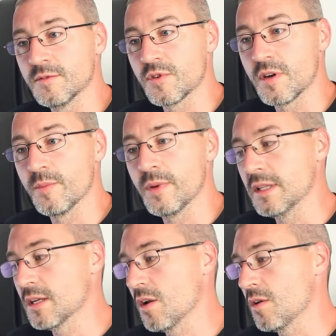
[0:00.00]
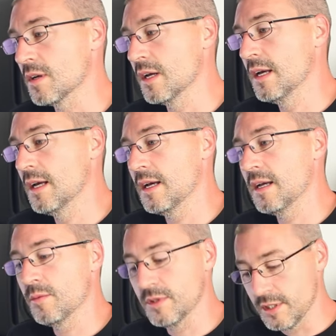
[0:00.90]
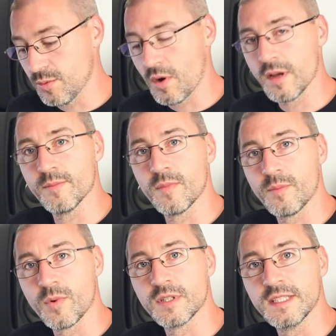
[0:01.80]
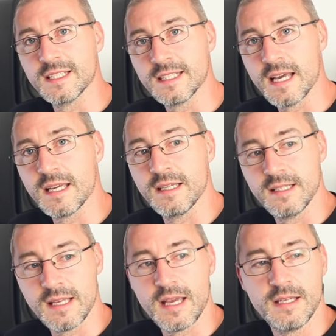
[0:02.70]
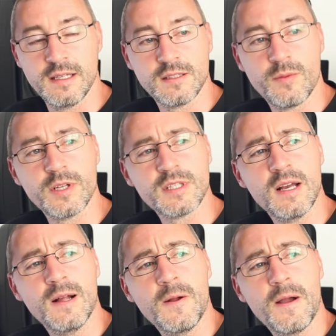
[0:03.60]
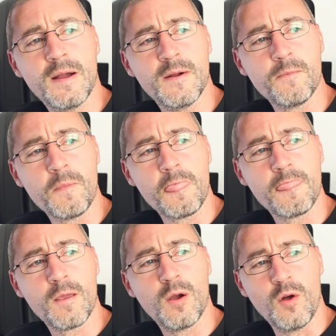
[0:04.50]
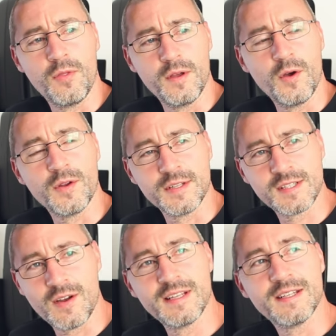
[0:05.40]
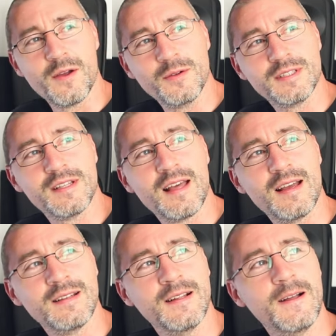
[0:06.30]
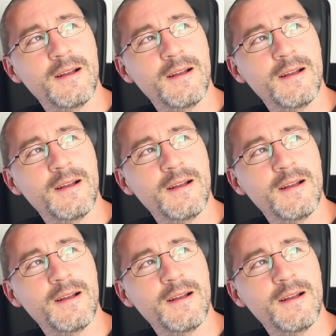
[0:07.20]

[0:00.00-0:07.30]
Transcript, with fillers: try and beat the clock, which is why my body today is aching so much. On a side note to that,